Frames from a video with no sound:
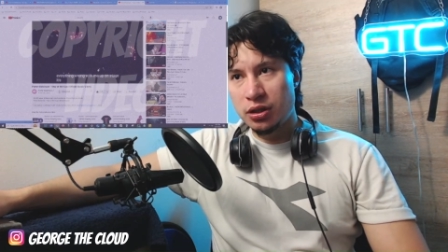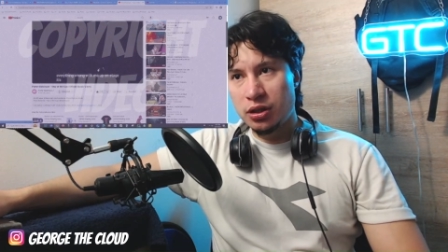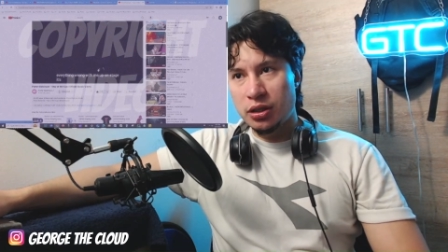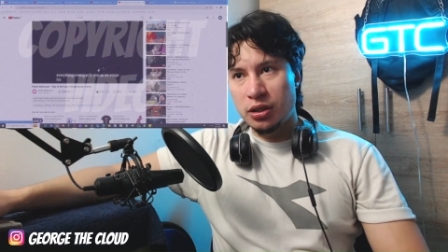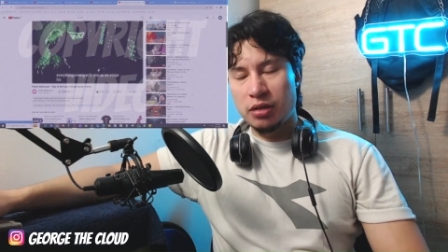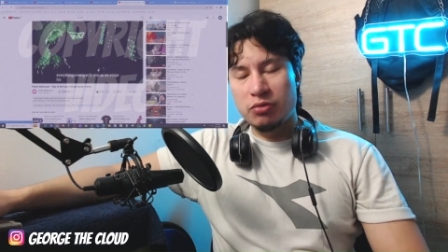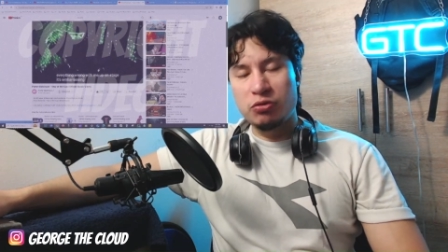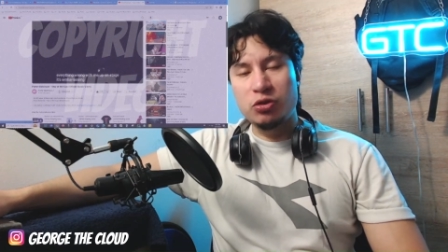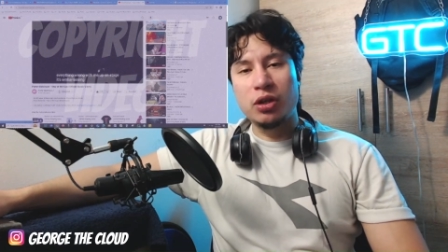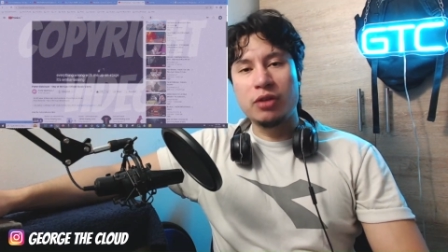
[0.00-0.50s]

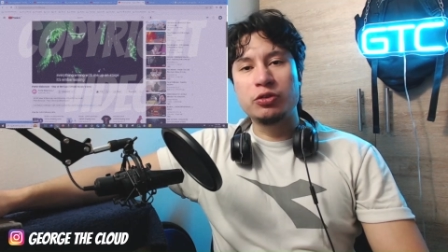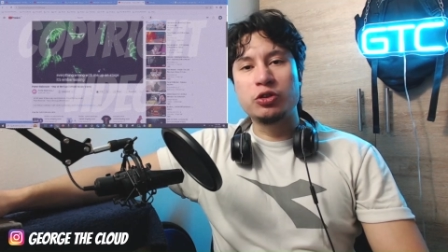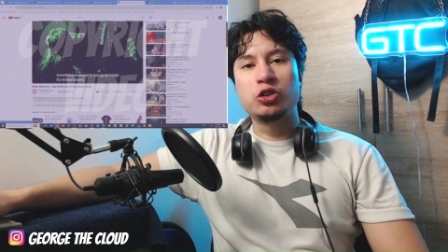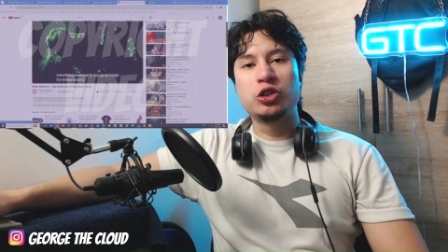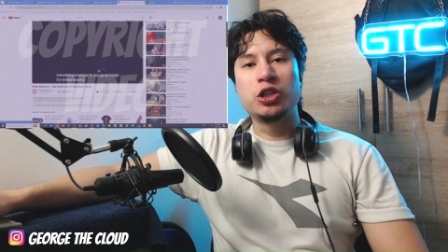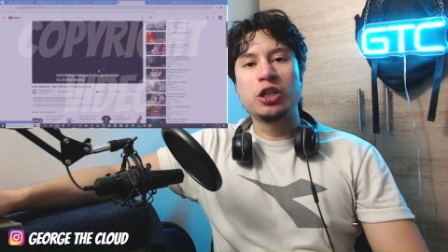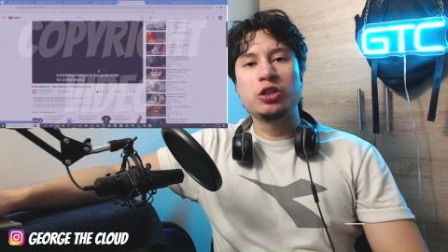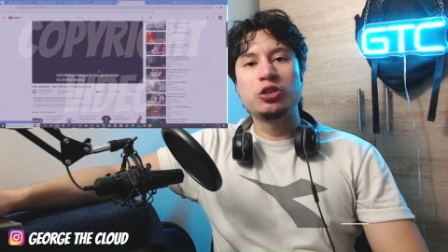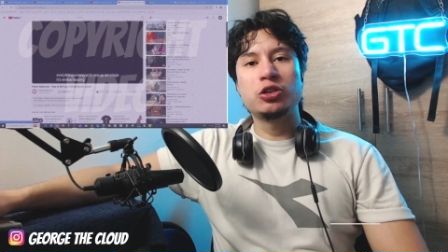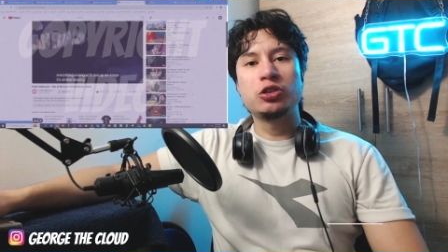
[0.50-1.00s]
if you have
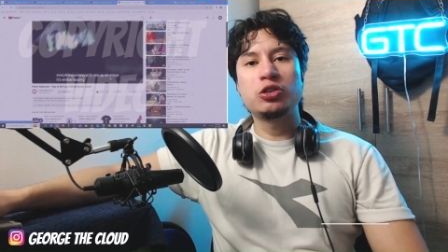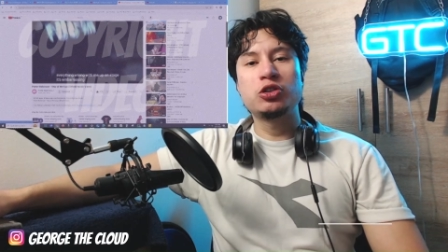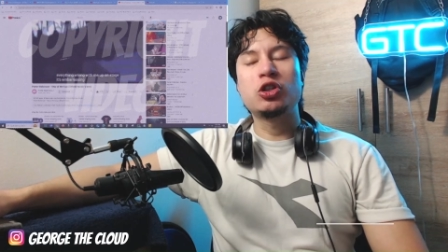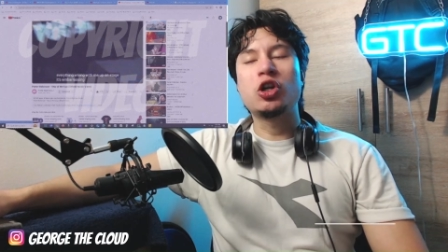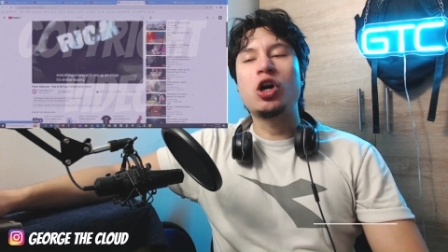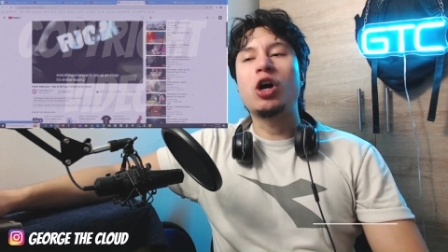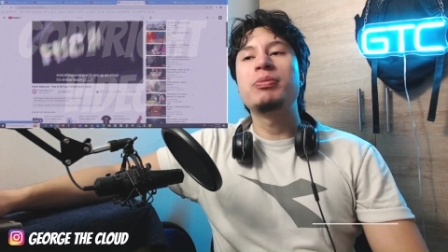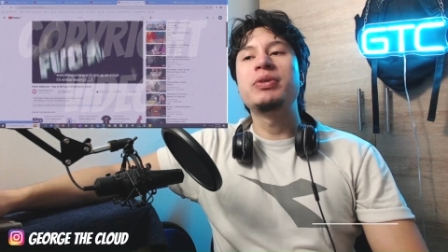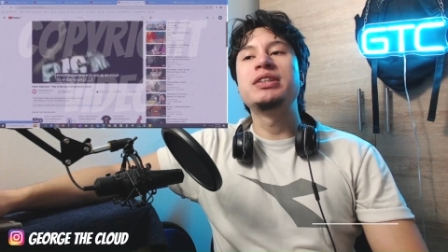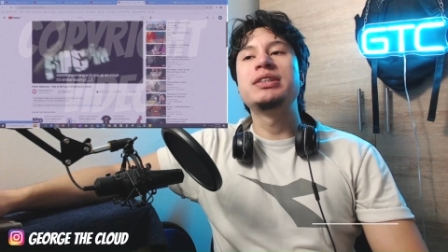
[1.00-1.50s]
suggestions
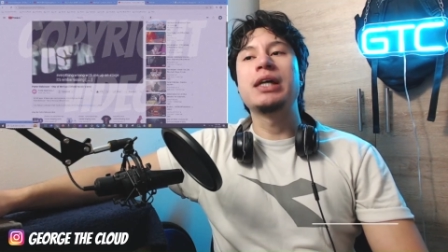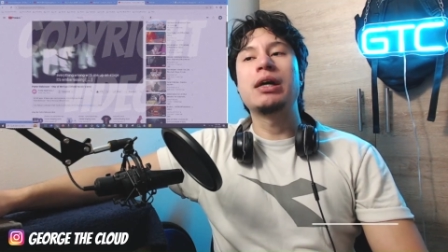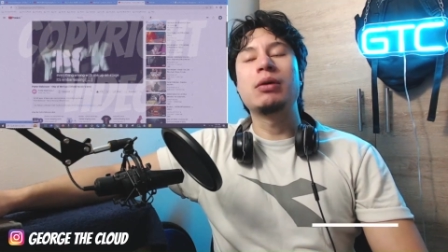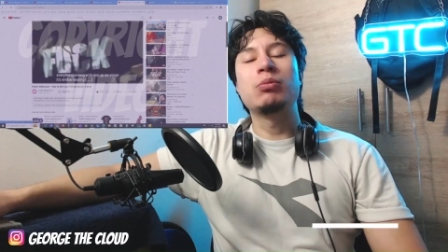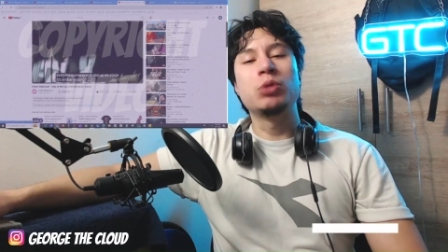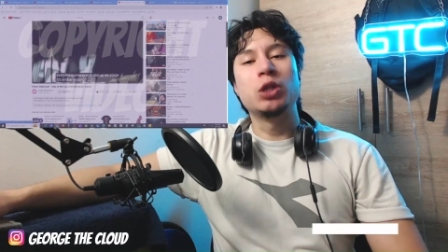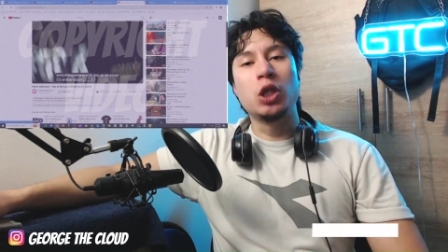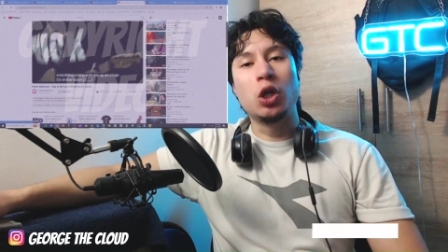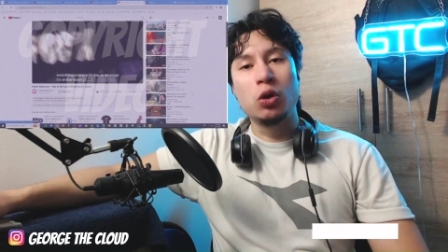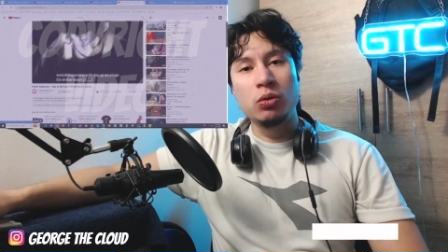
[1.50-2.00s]
comment down
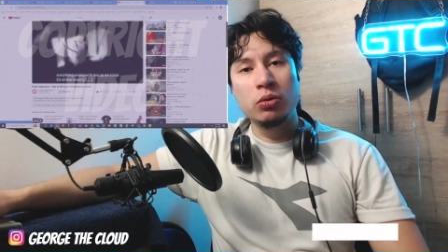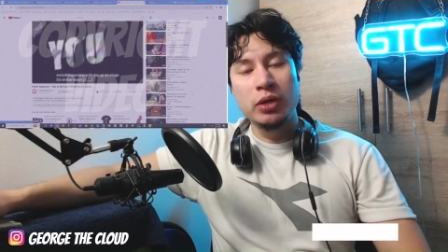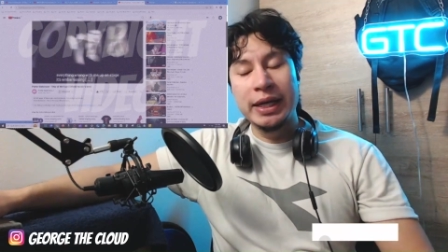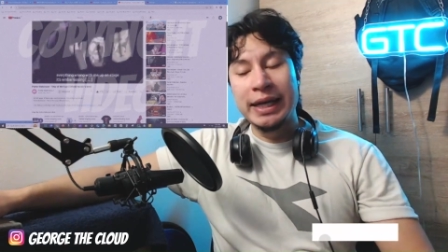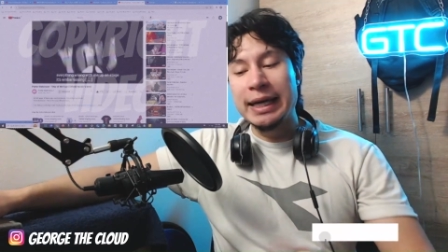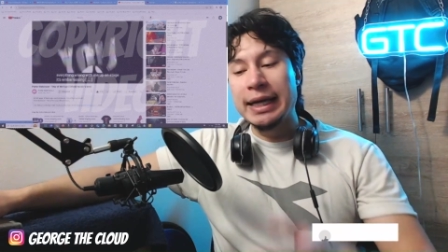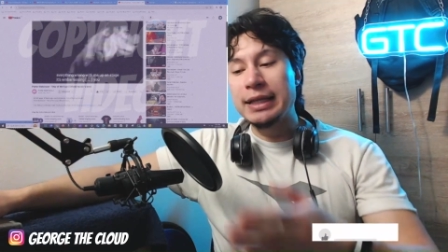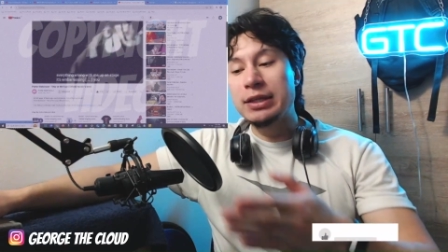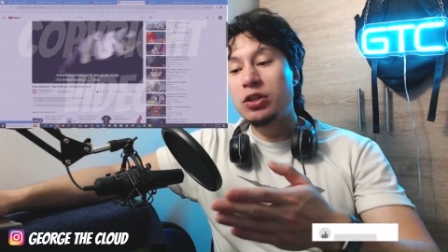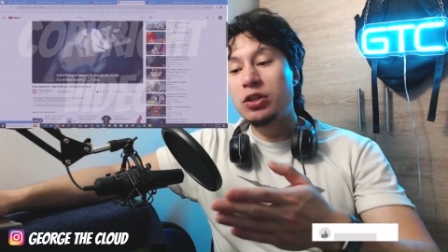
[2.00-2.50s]
below
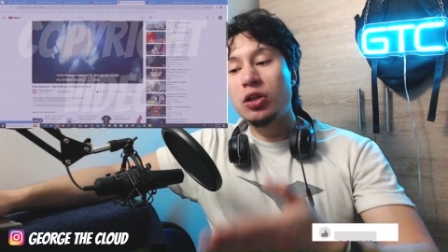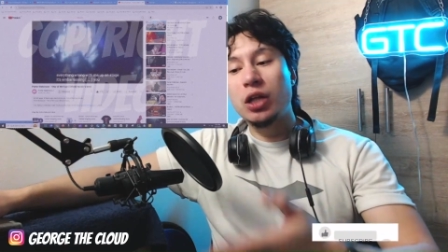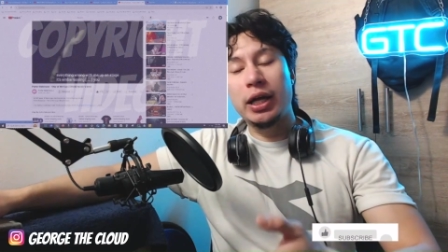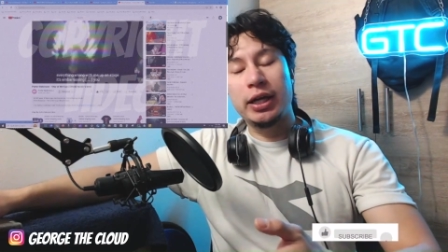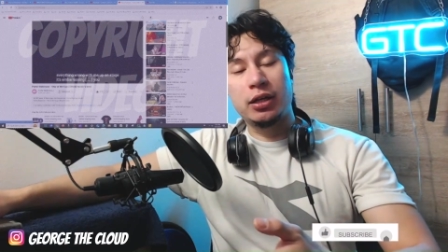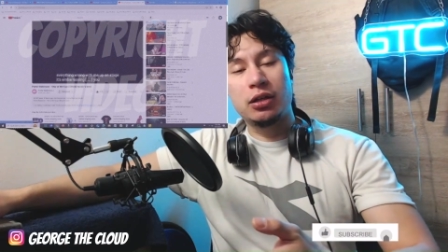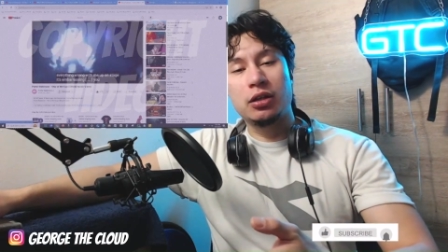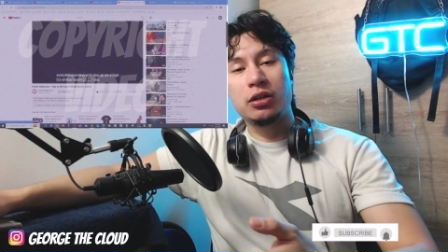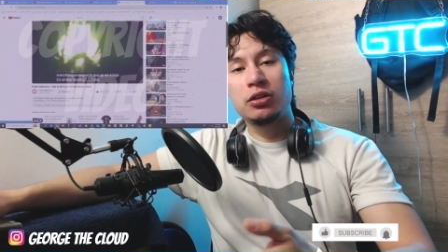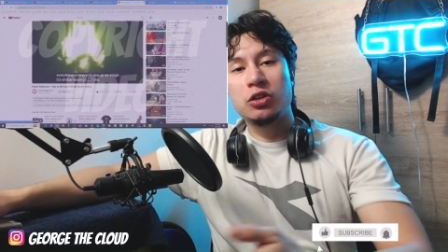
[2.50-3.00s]
hit the
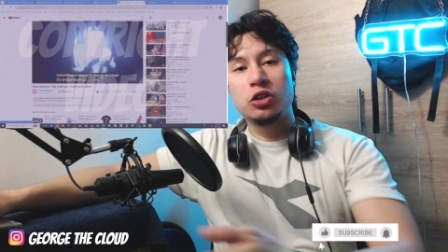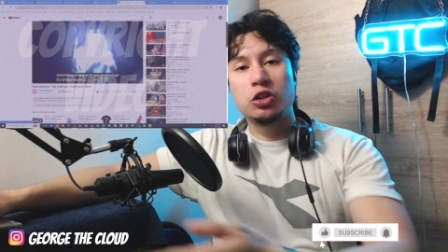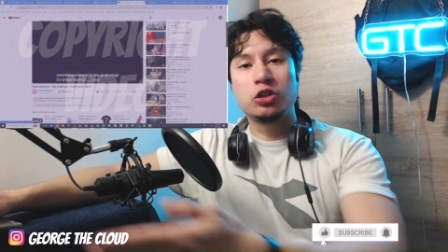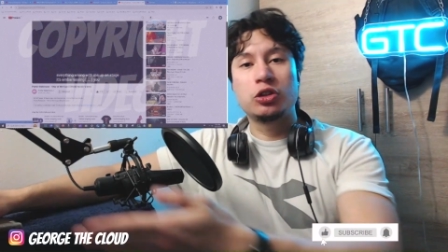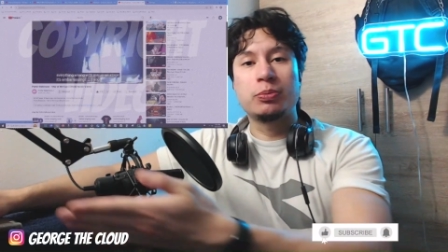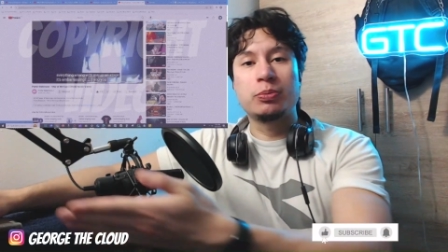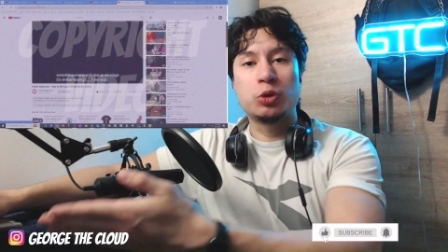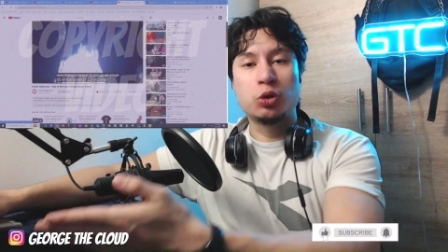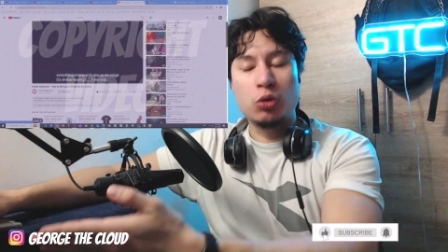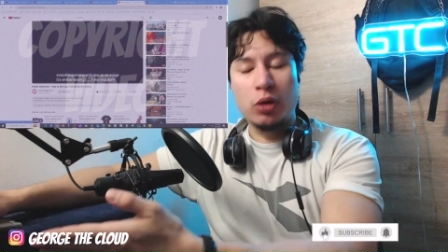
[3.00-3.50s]
like
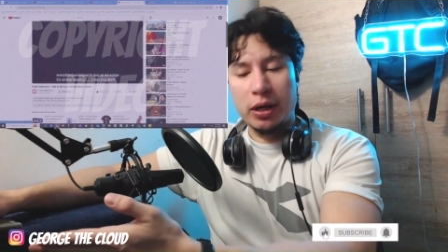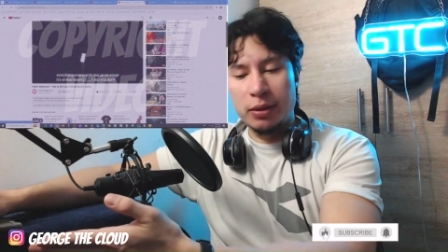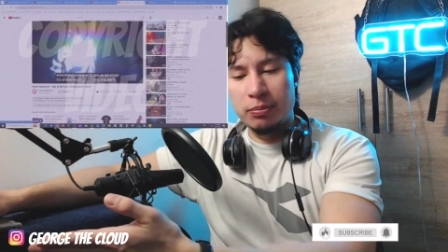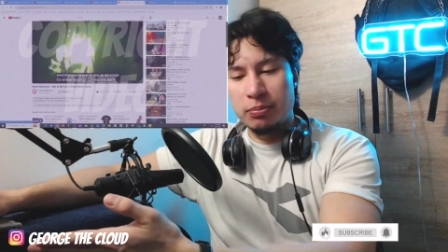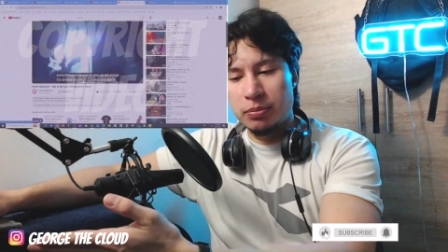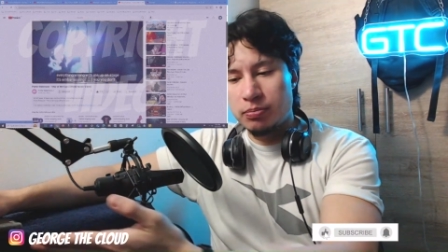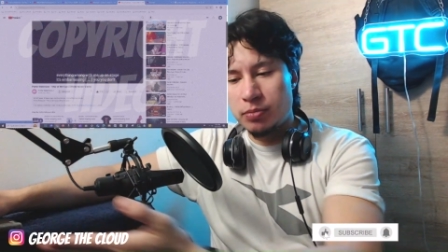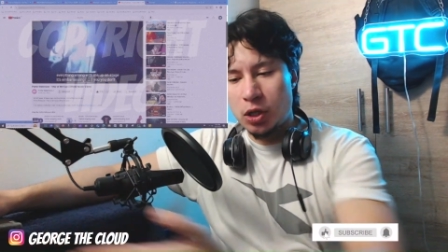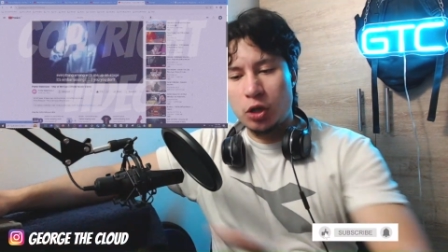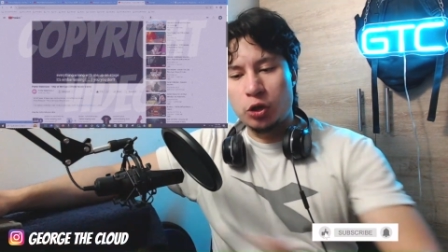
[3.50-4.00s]
subscribe
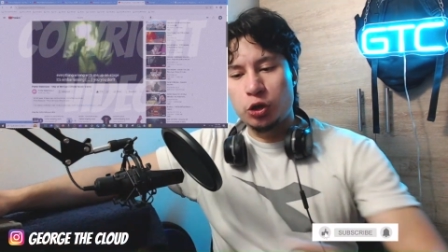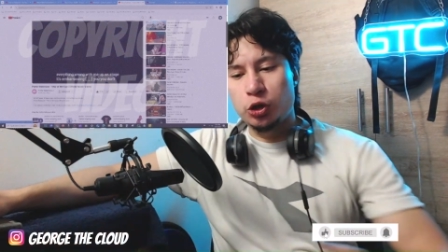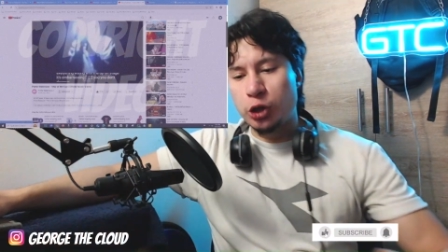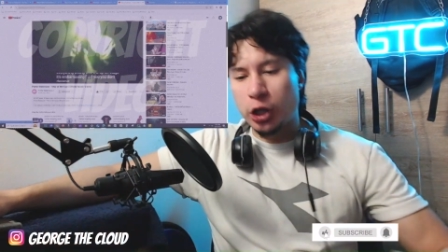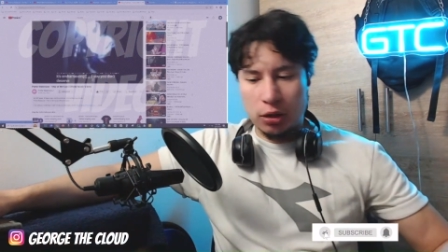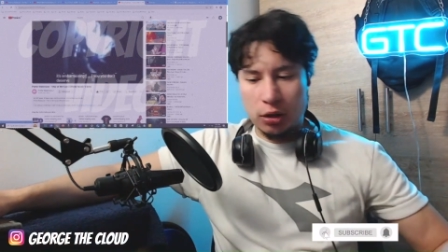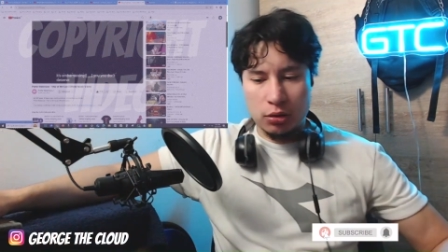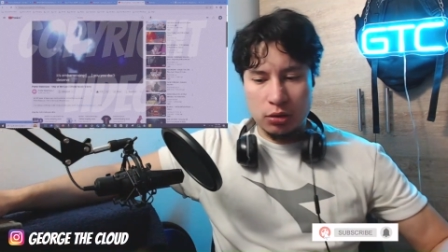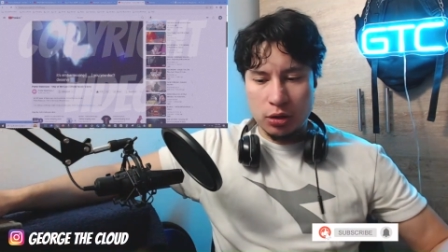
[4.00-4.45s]
share